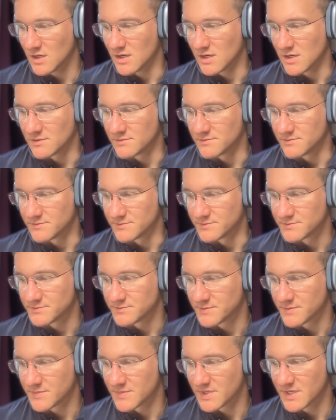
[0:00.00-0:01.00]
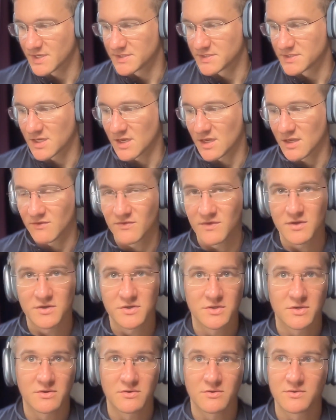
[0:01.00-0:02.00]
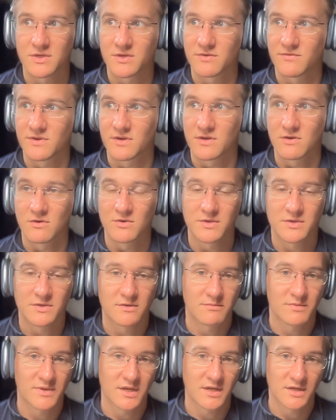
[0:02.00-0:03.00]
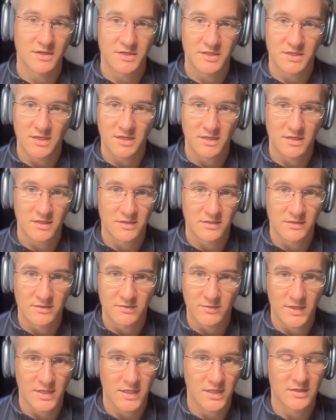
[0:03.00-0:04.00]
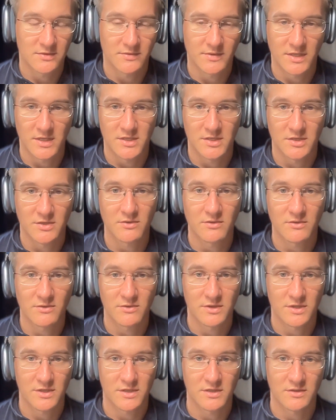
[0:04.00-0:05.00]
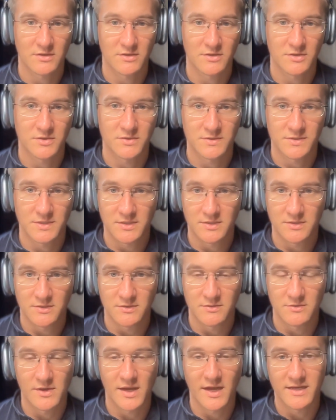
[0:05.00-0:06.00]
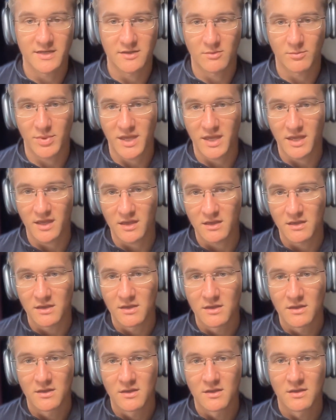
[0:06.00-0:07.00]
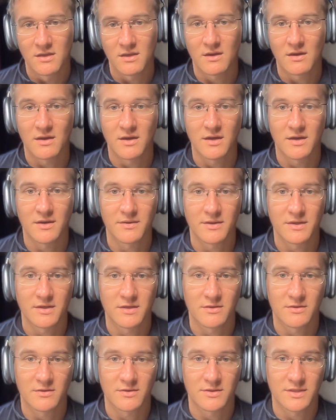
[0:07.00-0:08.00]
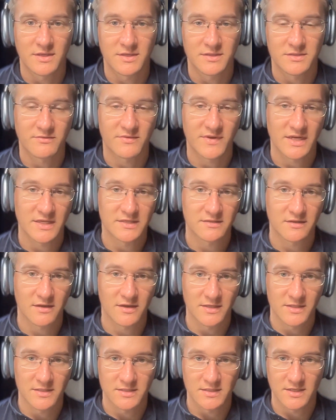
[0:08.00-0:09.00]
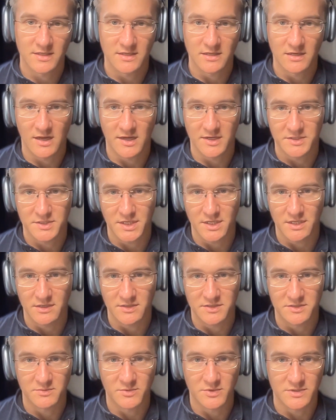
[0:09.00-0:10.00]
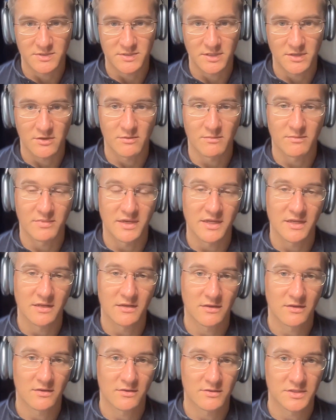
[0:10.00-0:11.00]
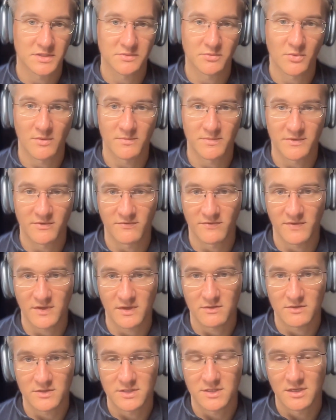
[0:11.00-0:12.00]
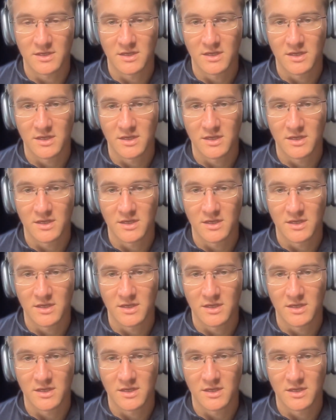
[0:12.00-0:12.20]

let's say if you go into a PhD in 2022 and you're choosing to do NLP, and there's already science that large language models are completely going to swamp the field.